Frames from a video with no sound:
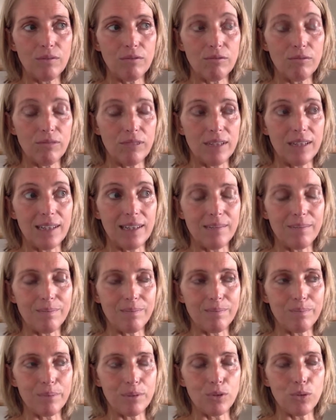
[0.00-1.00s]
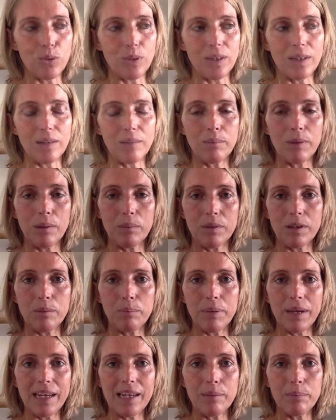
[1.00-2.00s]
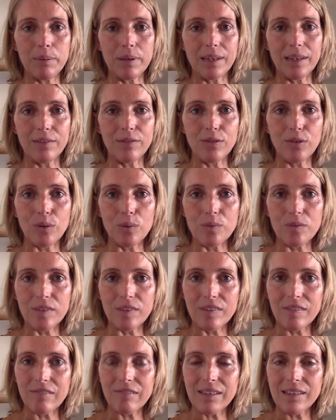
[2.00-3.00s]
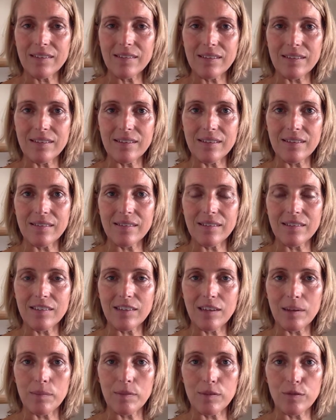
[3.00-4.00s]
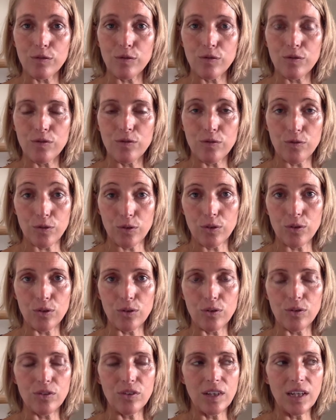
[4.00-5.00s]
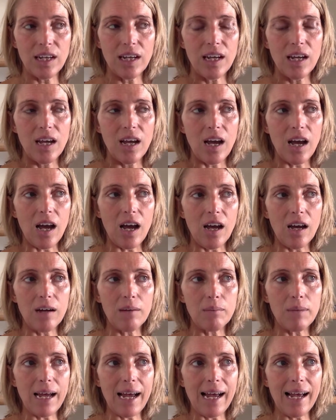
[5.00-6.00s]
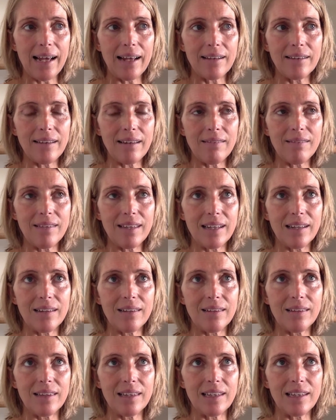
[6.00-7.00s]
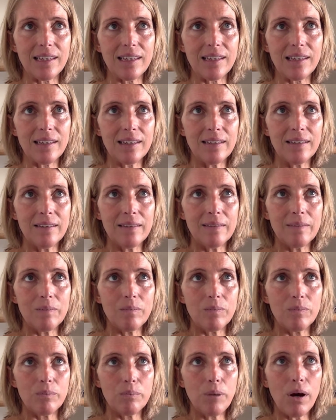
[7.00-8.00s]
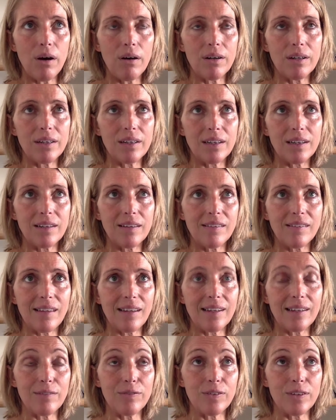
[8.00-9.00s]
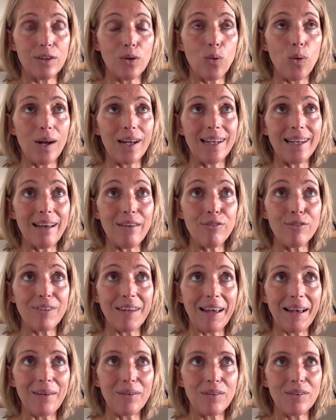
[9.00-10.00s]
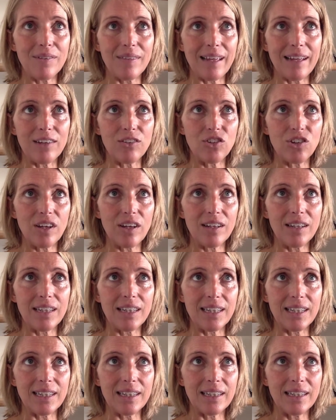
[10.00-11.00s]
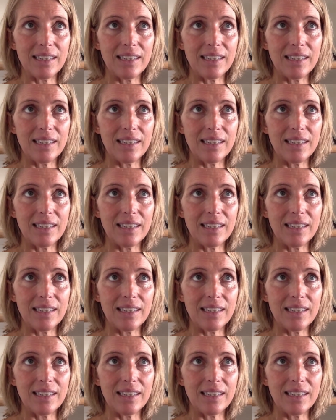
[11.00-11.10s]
really between the mum and the baby for obvious reasons in terms of food. And I think the partner can suddenly feel quite left out of that journey,